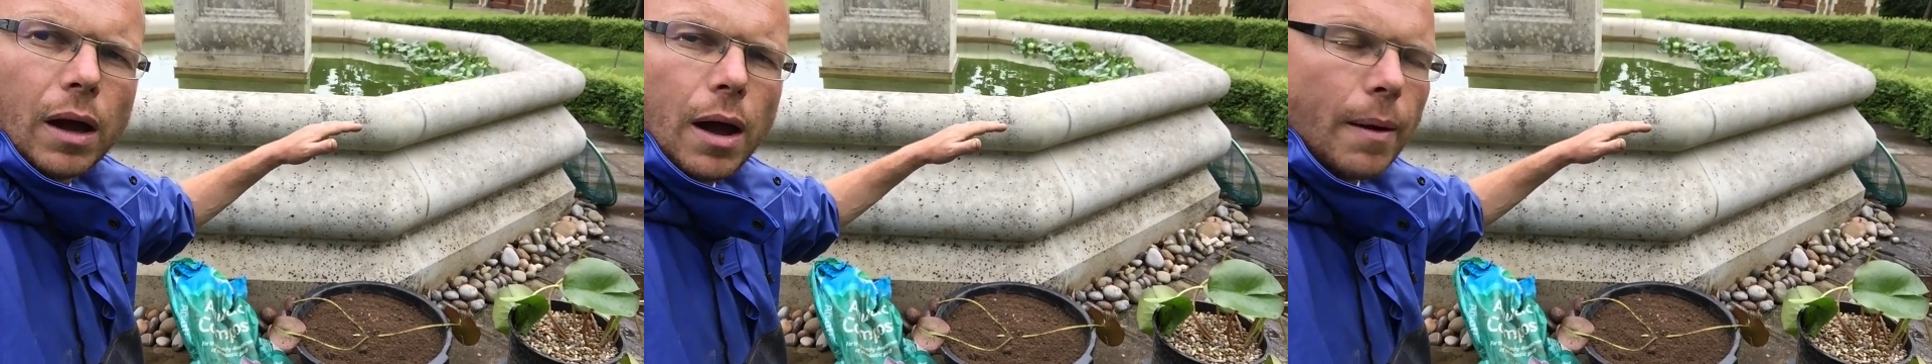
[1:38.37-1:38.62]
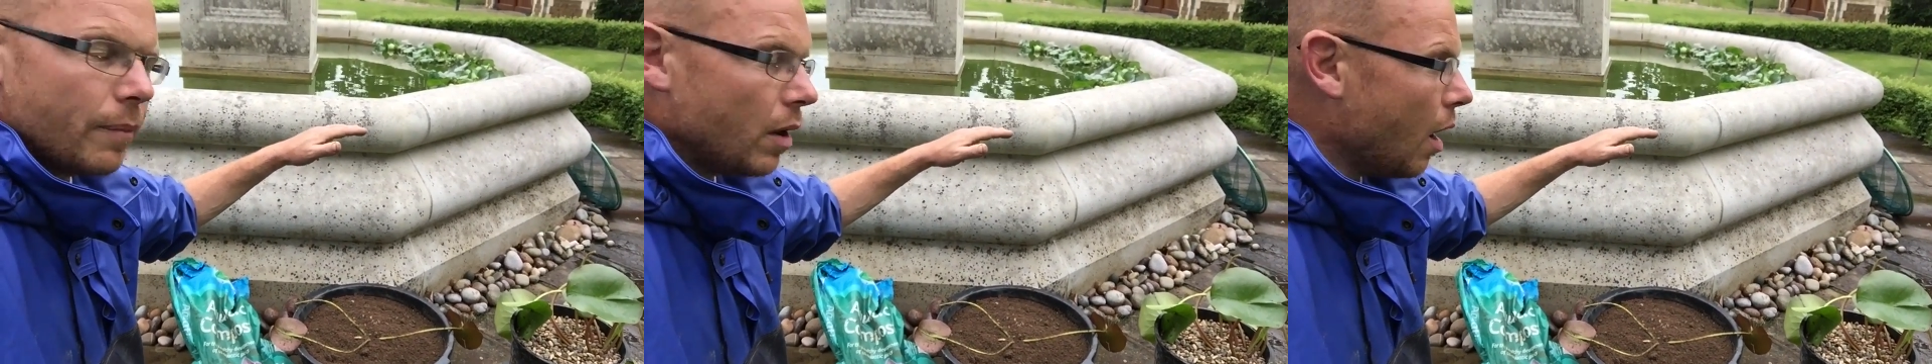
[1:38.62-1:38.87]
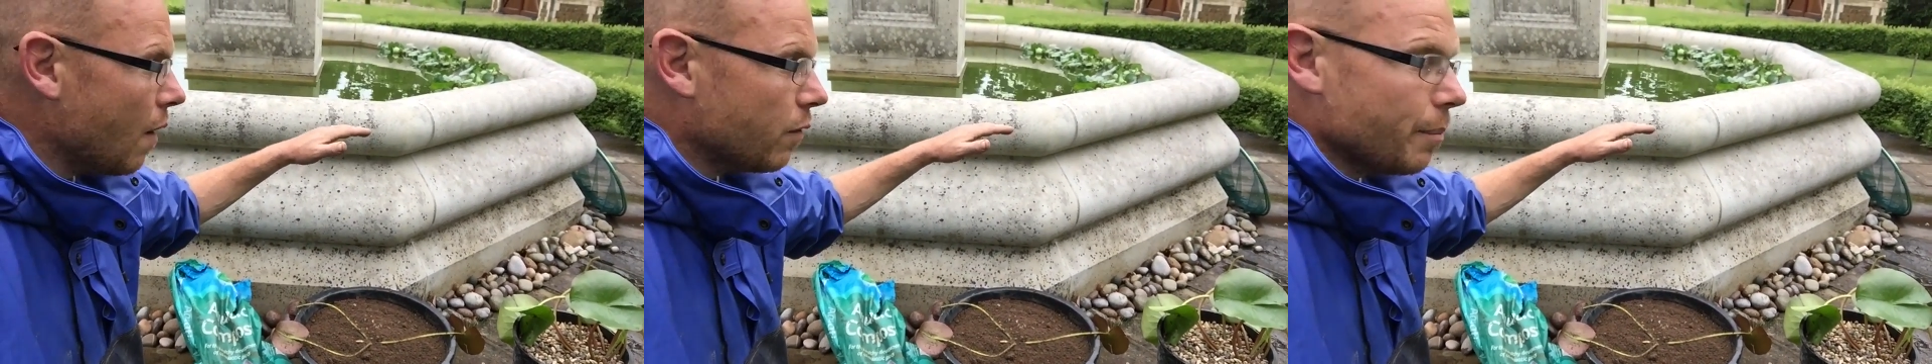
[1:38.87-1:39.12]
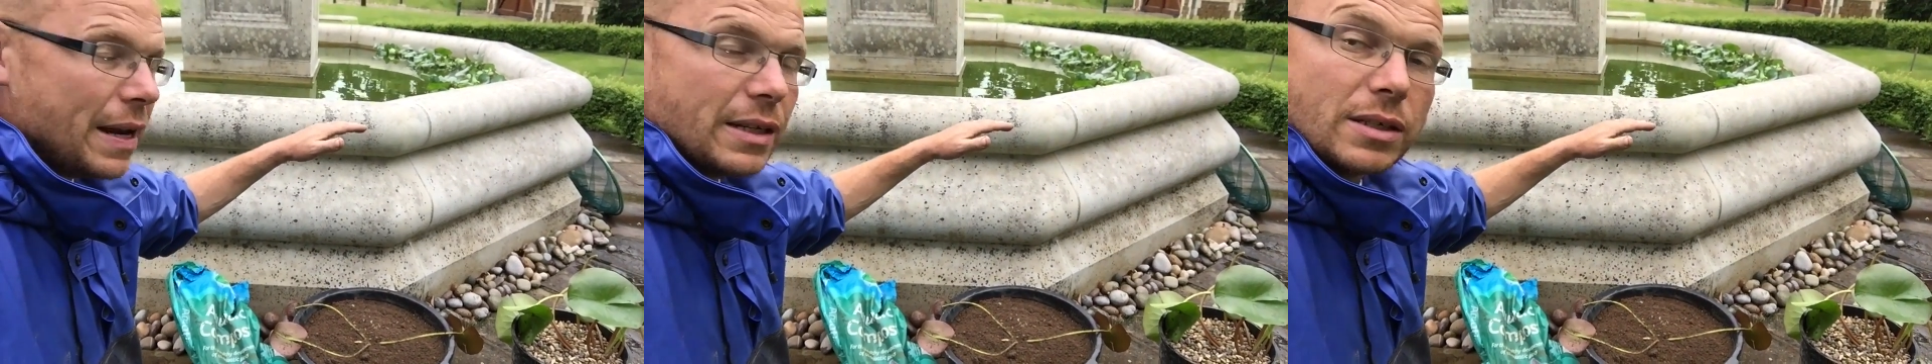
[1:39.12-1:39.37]
um, half
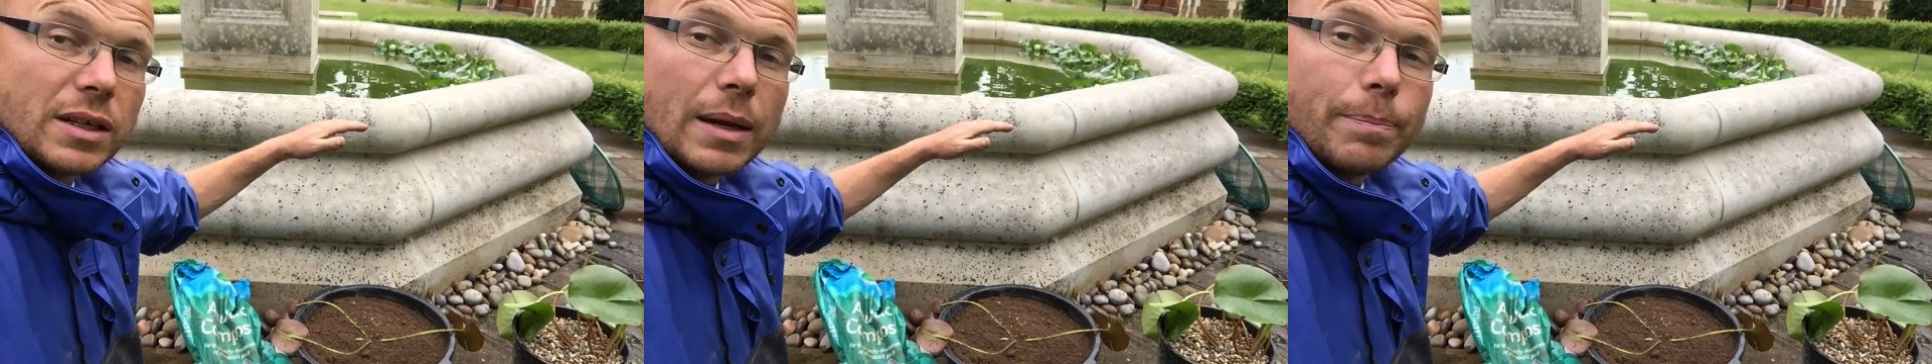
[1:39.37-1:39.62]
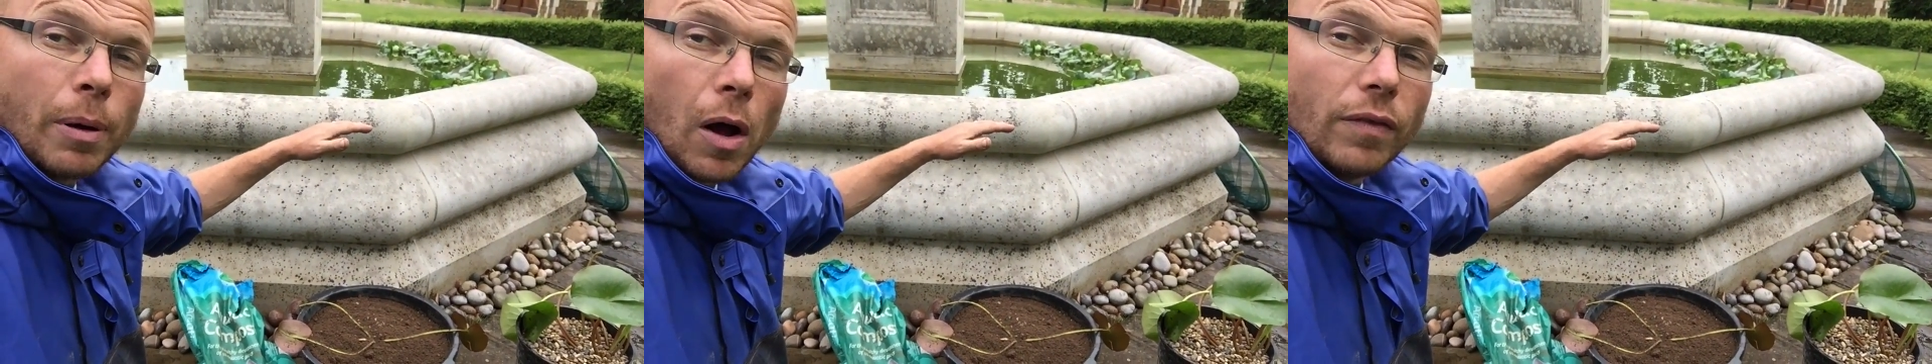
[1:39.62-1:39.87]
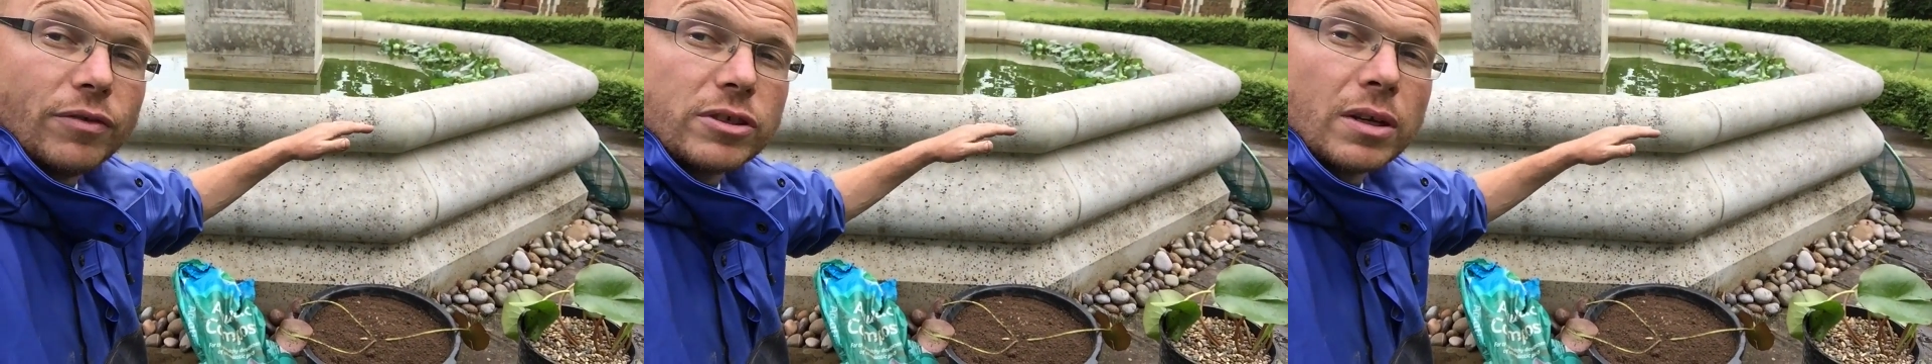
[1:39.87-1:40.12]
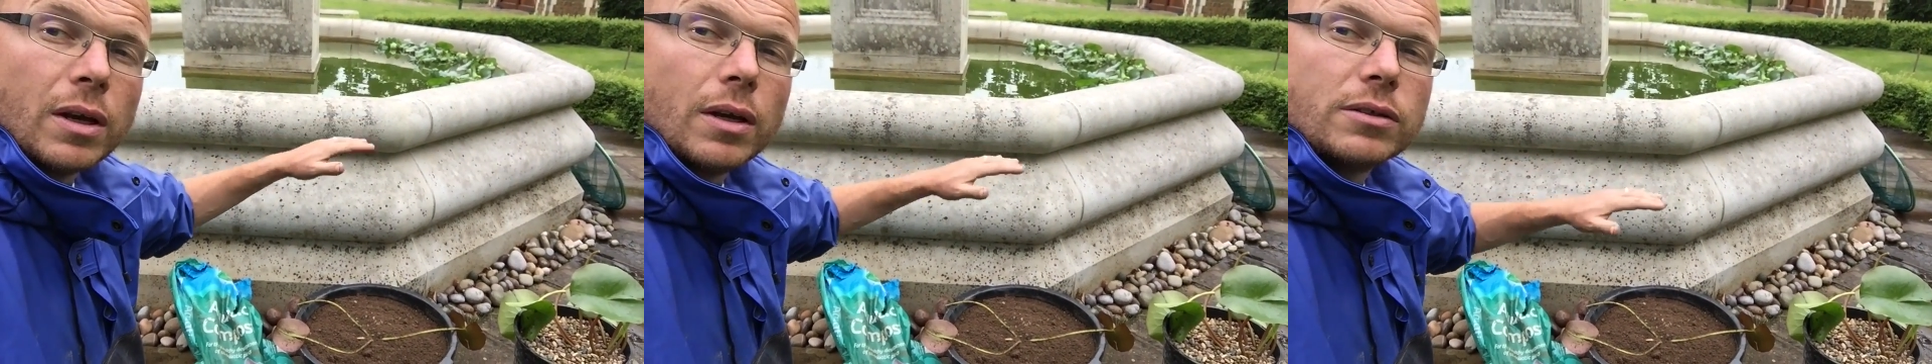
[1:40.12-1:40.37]
a metre deep ponds.